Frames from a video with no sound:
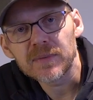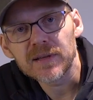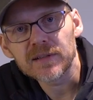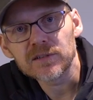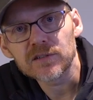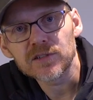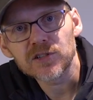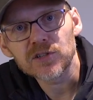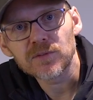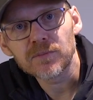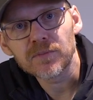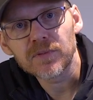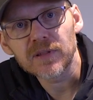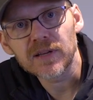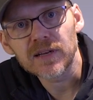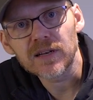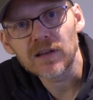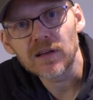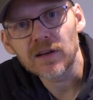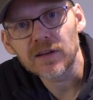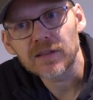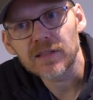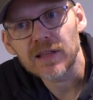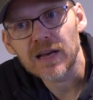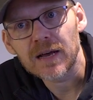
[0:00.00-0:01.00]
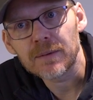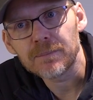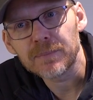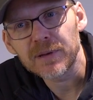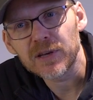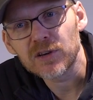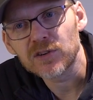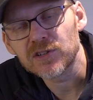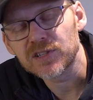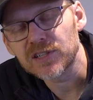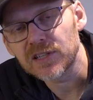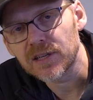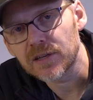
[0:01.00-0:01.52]
mil, something like that,
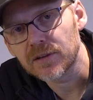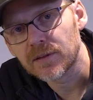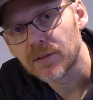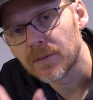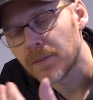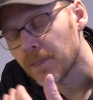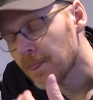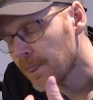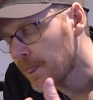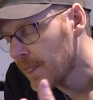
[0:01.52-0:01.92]
because it